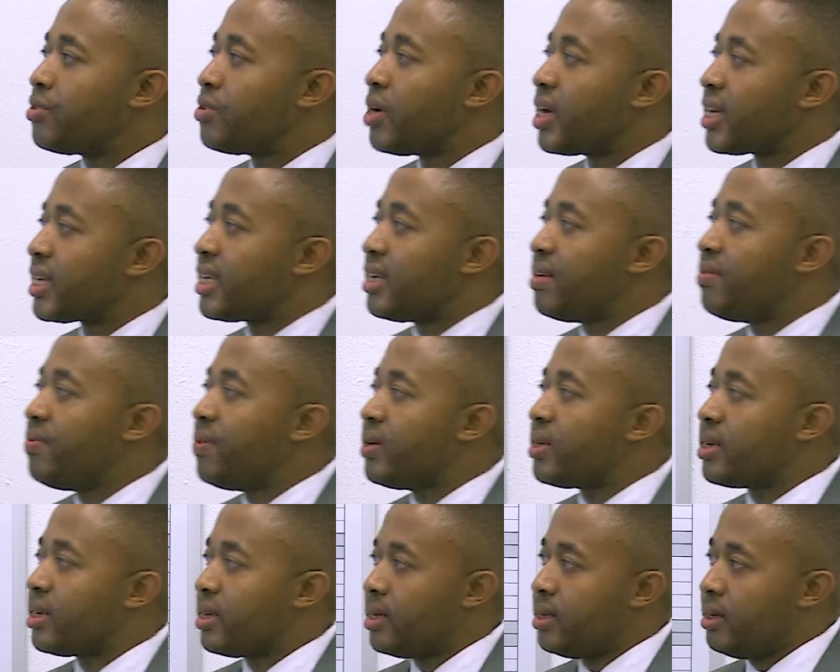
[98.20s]
and you are
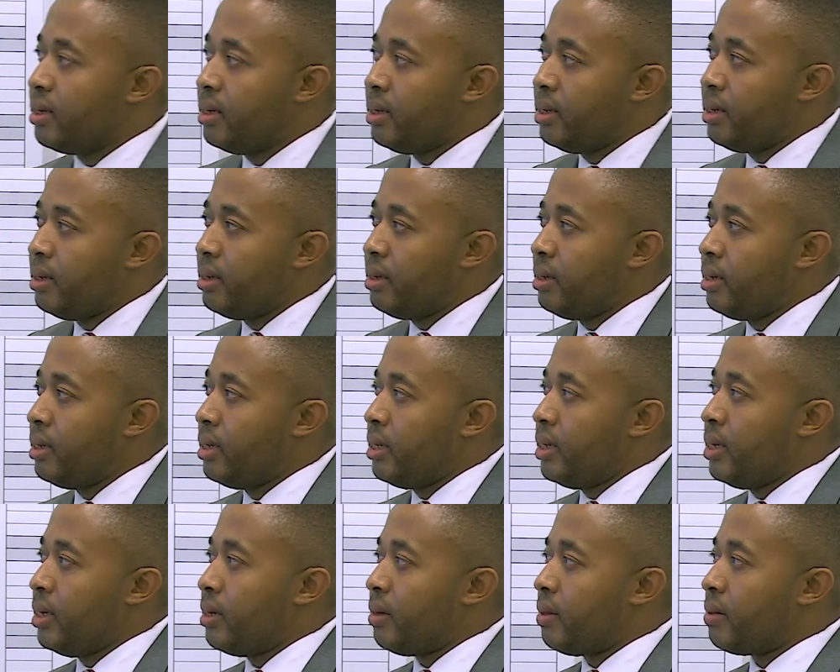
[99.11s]
given
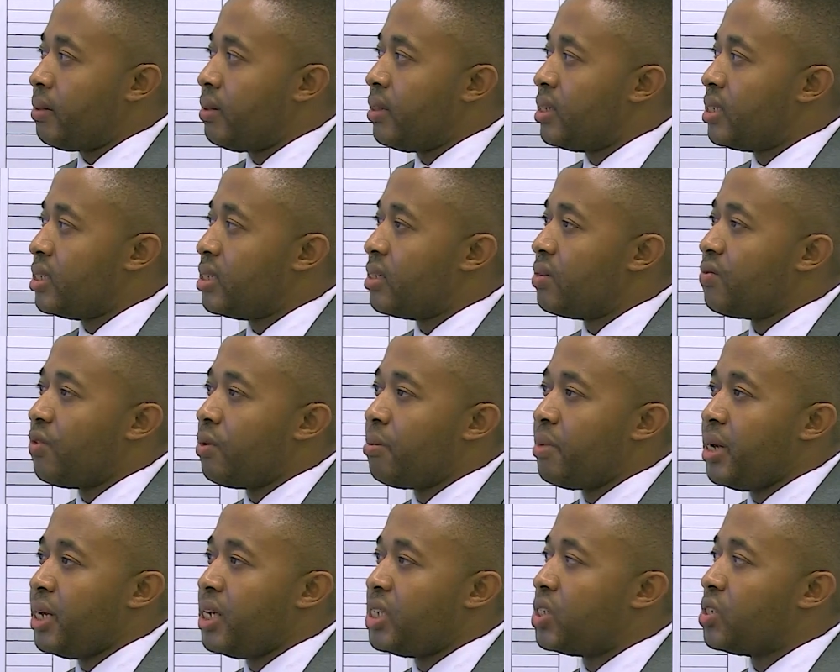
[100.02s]
this
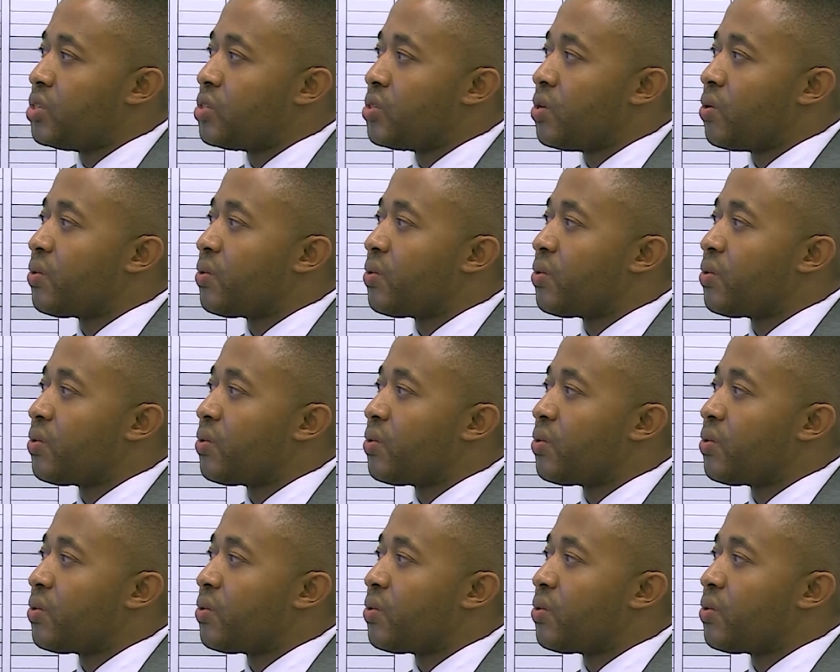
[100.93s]
information.